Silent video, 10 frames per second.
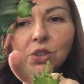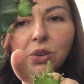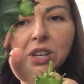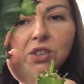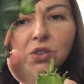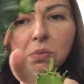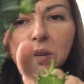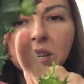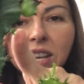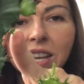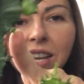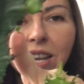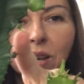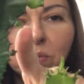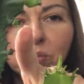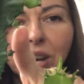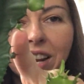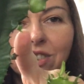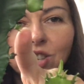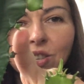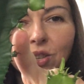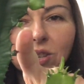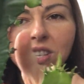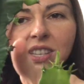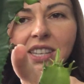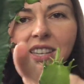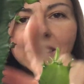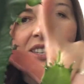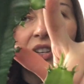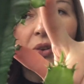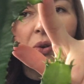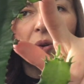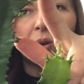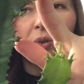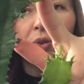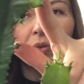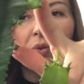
growing so many branches. You can see these are all new